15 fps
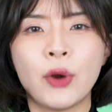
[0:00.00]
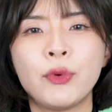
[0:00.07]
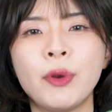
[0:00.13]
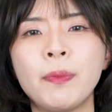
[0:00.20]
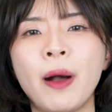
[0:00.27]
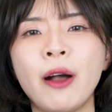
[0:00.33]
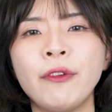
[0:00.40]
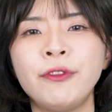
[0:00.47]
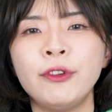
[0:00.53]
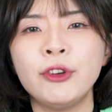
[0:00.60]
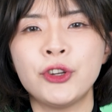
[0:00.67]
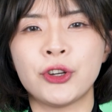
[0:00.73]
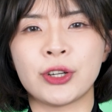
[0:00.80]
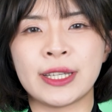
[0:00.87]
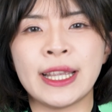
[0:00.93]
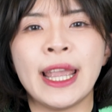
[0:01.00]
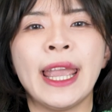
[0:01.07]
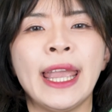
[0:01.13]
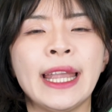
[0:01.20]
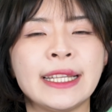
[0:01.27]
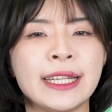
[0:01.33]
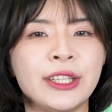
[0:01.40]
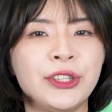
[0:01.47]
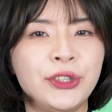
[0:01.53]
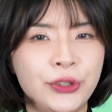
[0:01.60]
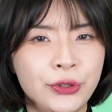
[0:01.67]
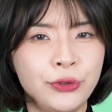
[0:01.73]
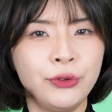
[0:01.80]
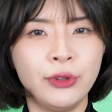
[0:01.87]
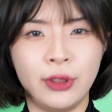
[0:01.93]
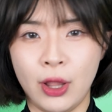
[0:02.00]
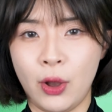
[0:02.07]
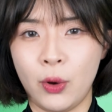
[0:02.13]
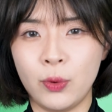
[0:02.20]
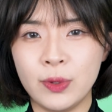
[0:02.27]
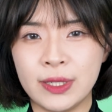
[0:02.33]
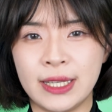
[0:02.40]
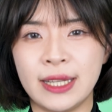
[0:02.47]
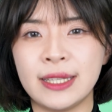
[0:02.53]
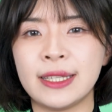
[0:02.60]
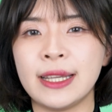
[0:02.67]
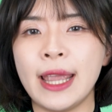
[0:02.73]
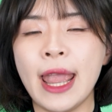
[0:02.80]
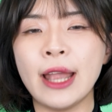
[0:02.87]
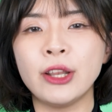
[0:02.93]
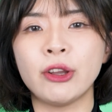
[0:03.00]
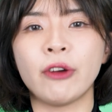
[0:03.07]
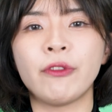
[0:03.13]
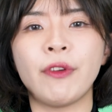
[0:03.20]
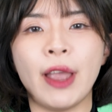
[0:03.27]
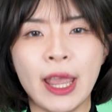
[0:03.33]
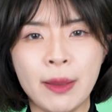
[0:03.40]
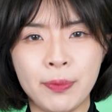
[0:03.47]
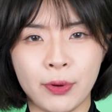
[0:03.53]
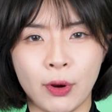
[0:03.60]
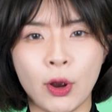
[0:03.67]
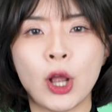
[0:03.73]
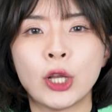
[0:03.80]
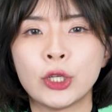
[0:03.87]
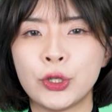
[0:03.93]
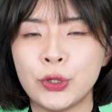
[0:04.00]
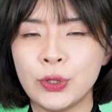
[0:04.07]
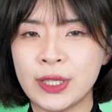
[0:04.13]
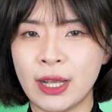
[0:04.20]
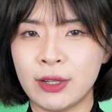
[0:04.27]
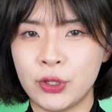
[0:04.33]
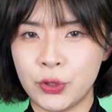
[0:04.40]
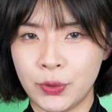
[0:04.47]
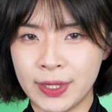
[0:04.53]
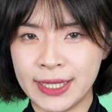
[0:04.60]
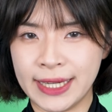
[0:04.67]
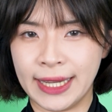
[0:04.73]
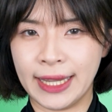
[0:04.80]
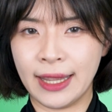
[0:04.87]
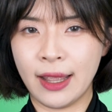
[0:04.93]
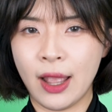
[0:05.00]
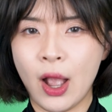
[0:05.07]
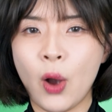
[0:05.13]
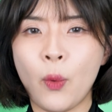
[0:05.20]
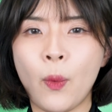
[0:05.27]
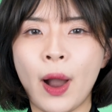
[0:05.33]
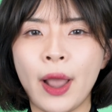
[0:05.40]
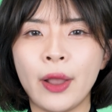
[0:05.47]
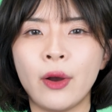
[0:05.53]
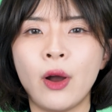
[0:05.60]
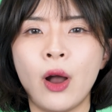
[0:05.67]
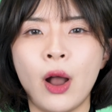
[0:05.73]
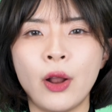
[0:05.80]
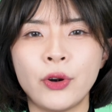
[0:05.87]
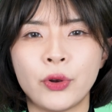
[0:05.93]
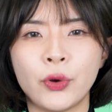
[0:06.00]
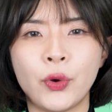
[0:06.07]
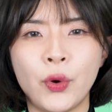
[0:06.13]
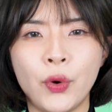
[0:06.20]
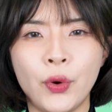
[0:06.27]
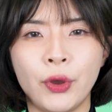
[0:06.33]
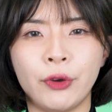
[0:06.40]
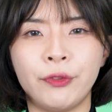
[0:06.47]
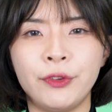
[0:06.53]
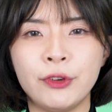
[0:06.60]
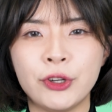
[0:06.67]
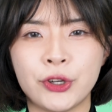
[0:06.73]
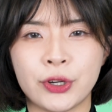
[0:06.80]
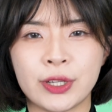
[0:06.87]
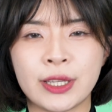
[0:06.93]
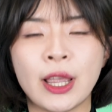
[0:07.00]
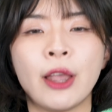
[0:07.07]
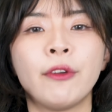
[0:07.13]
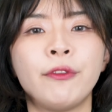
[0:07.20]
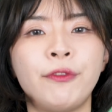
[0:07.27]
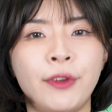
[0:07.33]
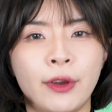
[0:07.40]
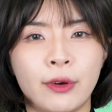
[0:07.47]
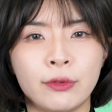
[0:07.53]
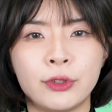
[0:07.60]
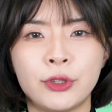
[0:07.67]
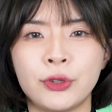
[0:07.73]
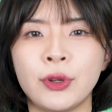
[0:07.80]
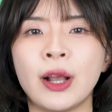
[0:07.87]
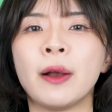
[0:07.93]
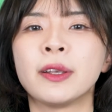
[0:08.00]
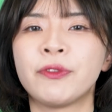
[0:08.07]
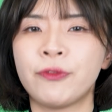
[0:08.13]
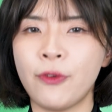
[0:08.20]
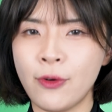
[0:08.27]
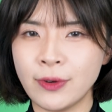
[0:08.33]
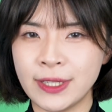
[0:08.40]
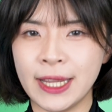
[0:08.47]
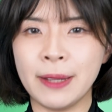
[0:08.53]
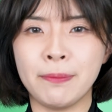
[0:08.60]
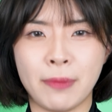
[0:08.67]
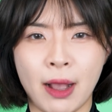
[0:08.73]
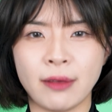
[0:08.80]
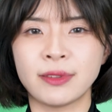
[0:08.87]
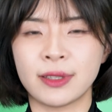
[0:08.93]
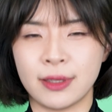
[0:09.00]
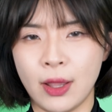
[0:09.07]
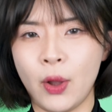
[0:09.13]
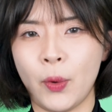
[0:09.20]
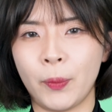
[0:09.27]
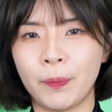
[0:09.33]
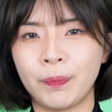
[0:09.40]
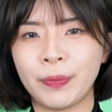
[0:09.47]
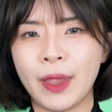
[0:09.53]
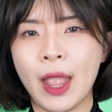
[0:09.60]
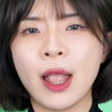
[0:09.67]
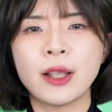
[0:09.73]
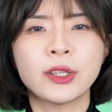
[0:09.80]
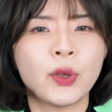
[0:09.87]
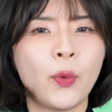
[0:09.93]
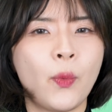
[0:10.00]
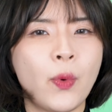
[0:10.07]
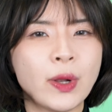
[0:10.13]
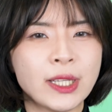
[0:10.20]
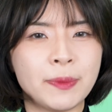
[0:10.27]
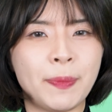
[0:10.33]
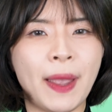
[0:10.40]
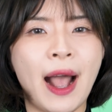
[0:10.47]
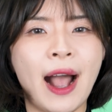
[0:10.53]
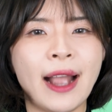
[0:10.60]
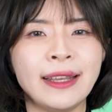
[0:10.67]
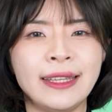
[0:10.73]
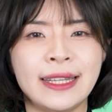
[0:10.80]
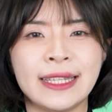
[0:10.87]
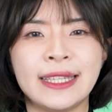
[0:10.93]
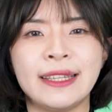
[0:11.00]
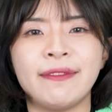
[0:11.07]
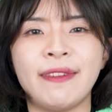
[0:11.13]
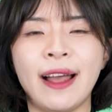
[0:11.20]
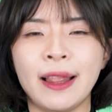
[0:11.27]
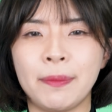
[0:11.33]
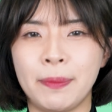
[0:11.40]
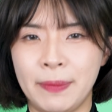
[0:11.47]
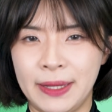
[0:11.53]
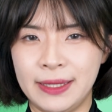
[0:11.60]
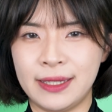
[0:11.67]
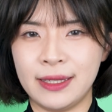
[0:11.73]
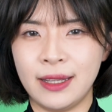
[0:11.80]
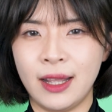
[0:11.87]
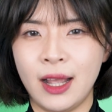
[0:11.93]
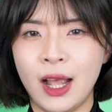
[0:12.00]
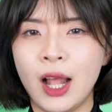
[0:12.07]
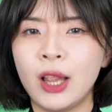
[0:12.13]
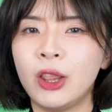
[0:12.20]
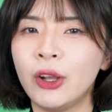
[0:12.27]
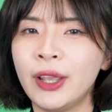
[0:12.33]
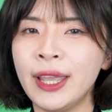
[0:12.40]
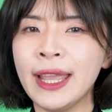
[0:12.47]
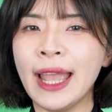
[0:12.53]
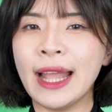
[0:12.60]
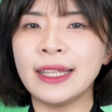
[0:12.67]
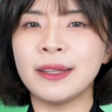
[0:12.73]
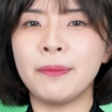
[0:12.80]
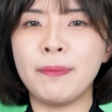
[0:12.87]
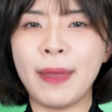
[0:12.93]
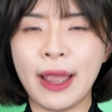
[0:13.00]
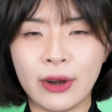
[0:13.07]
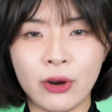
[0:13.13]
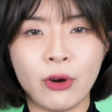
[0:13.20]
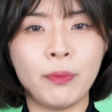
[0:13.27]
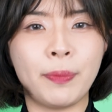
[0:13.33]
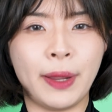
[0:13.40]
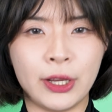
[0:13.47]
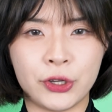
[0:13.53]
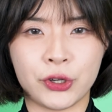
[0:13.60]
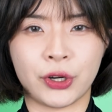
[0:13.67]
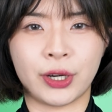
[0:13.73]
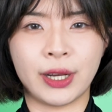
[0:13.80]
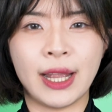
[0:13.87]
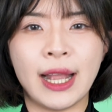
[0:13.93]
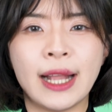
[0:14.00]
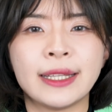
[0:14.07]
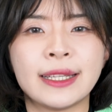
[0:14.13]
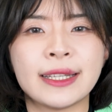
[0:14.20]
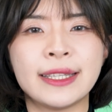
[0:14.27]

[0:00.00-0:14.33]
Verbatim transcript: Rebar futures hit a new low since the end of April 2020 while hot coil futures fell to a 14-month low. So what's behind this development? Looking at the macro picture, the